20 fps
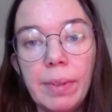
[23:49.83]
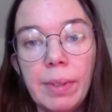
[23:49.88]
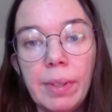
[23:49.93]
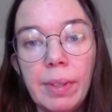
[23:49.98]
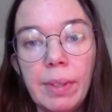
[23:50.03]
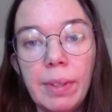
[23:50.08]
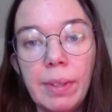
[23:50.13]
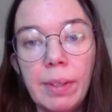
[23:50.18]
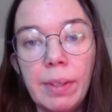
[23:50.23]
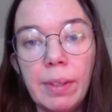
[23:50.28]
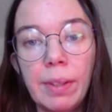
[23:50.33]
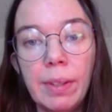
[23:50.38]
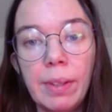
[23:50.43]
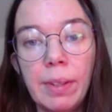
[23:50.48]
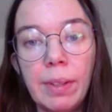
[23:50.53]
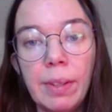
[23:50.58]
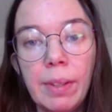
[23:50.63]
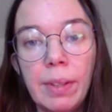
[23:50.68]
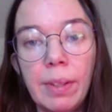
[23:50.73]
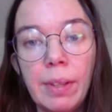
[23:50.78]

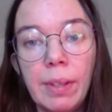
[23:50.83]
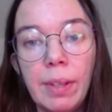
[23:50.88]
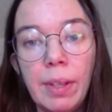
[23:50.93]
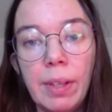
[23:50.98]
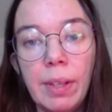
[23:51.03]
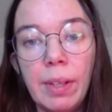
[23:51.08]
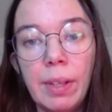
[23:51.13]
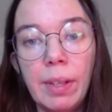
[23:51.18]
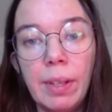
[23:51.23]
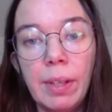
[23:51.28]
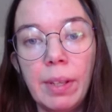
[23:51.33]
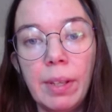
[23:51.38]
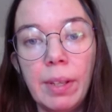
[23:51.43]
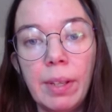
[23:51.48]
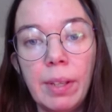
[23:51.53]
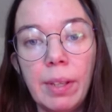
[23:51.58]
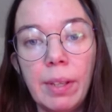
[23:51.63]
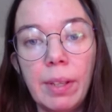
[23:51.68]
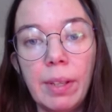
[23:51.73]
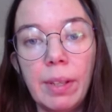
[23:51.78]

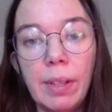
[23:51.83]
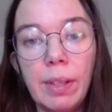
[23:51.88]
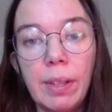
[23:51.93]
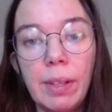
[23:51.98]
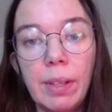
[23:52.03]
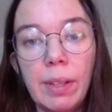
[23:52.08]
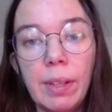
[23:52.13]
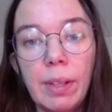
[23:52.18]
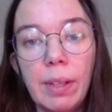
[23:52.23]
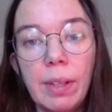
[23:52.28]
Nobody speaks.